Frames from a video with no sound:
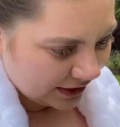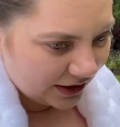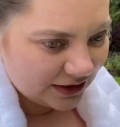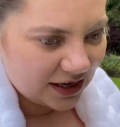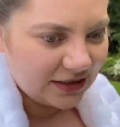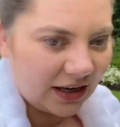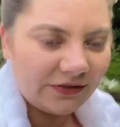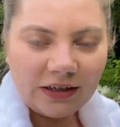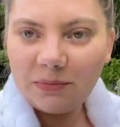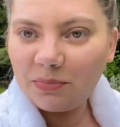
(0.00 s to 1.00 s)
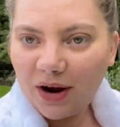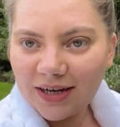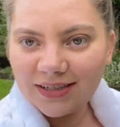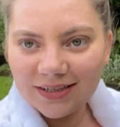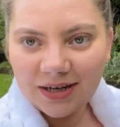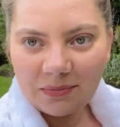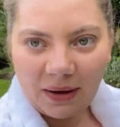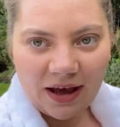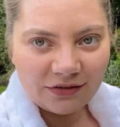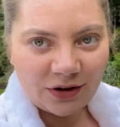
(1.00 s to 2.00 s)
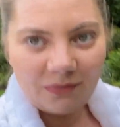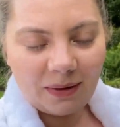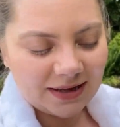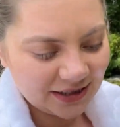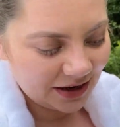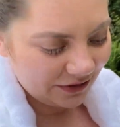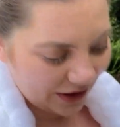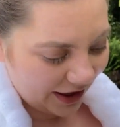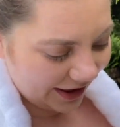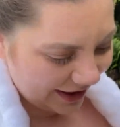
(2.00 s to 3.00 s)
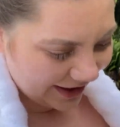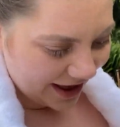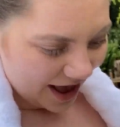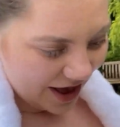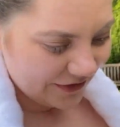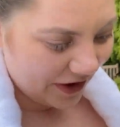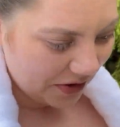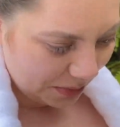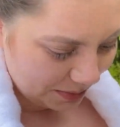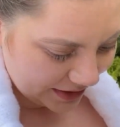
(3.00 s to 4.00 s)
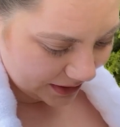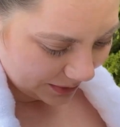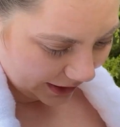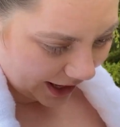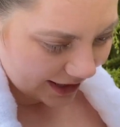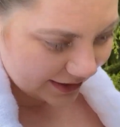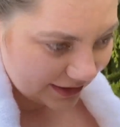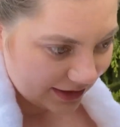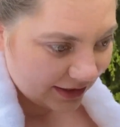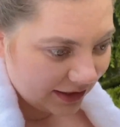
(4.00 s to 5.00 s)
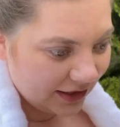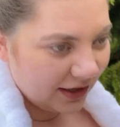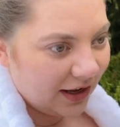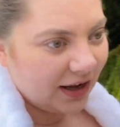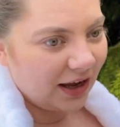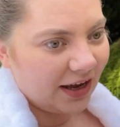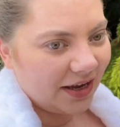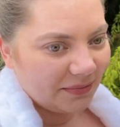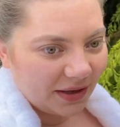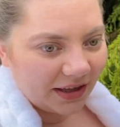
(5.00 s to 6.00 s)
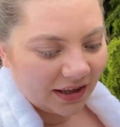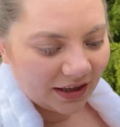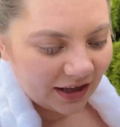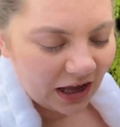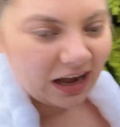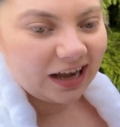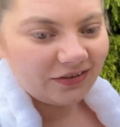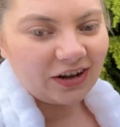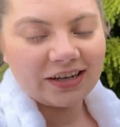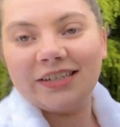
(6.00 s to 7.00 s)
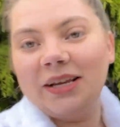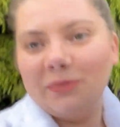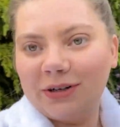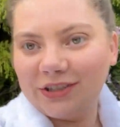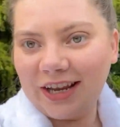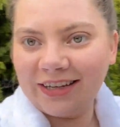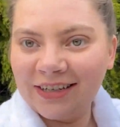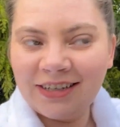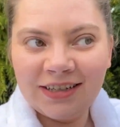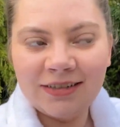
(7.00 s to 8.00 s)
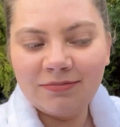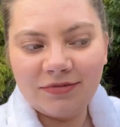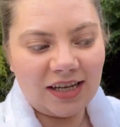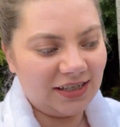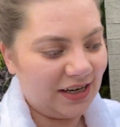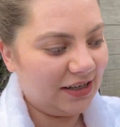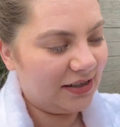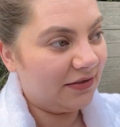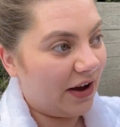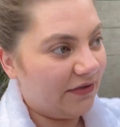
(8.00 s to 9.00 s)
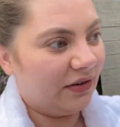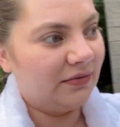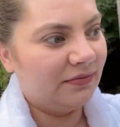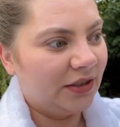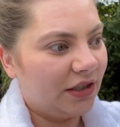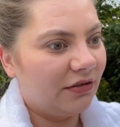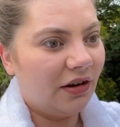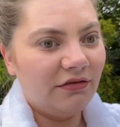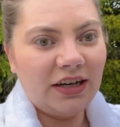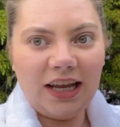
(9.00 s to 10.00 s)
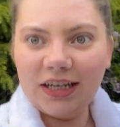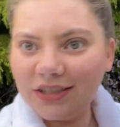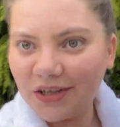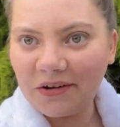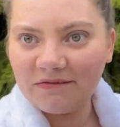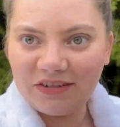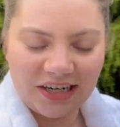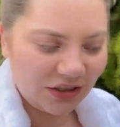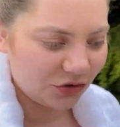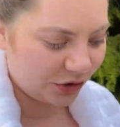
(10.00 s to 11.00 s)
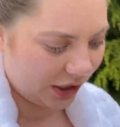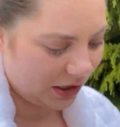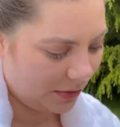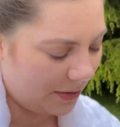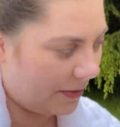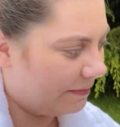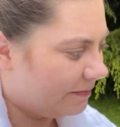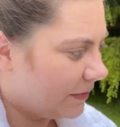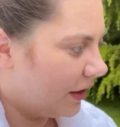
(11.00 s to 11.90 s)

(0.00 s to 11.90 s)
The day definitely brightened up, but after a very busy weekend, I fell asleep watching Designated Survivor, which I've got really into. I'm really enjoying it at the moment.